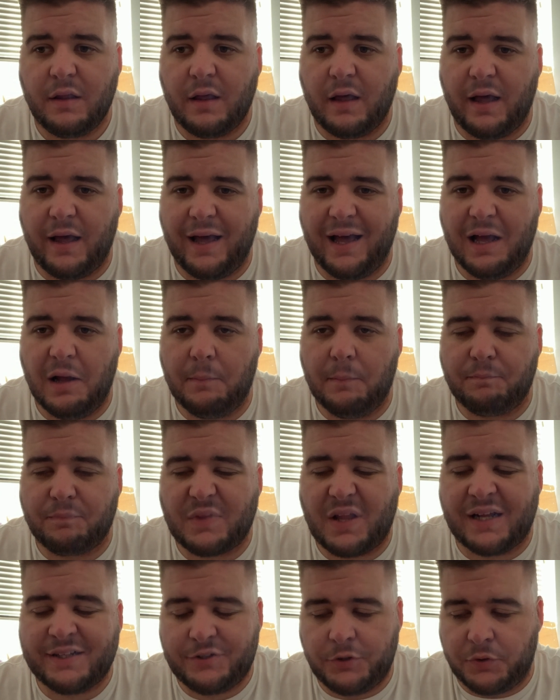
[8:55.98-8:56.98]

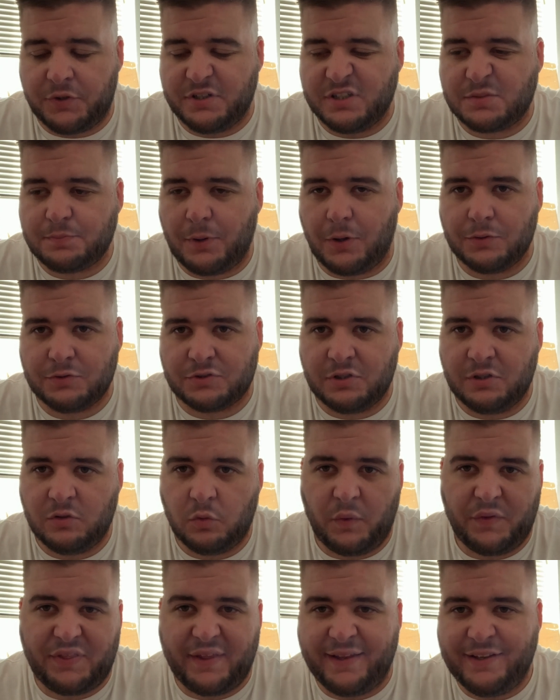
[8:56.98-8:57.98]
at your disposal,
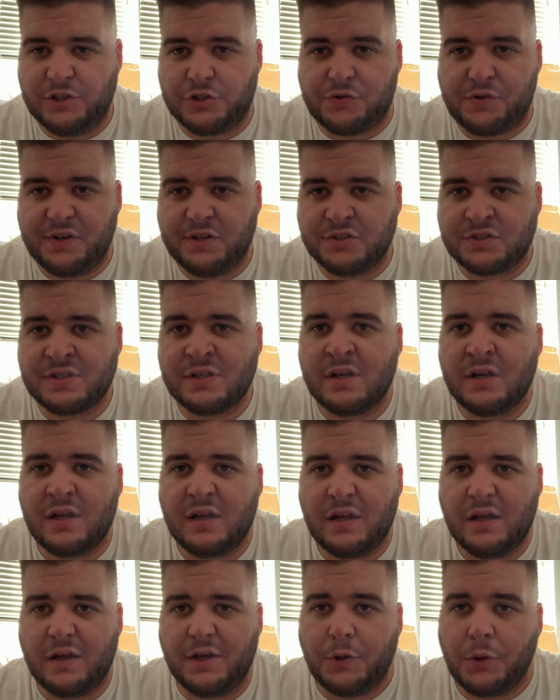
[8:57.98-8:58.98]
with injuries.
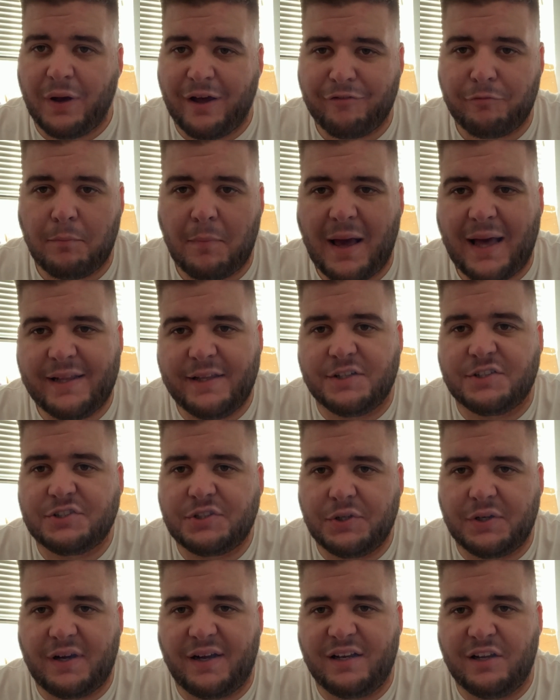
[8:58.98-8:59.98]
You have
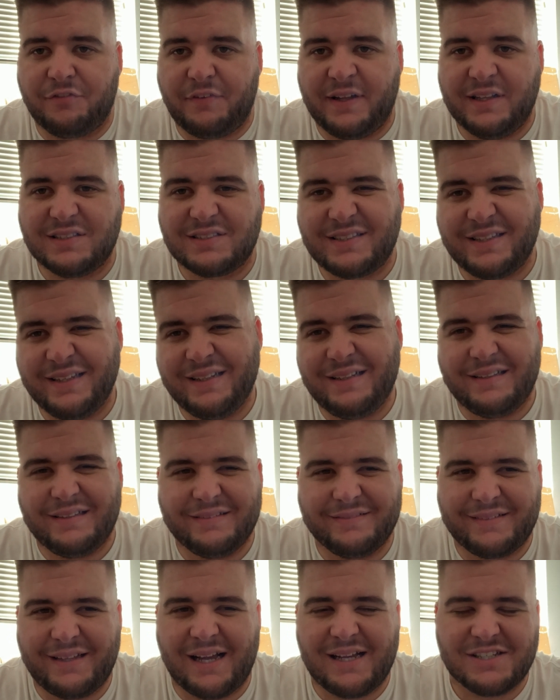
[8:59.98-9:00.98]
managed to kind of
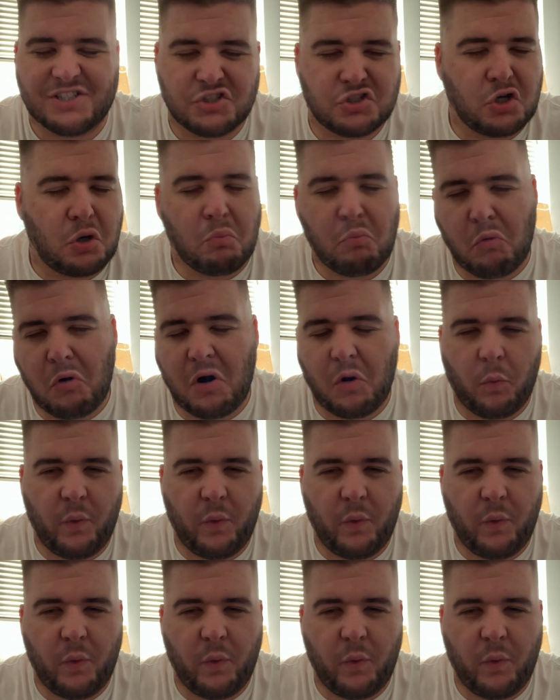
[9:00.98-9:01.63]
instill that somewhat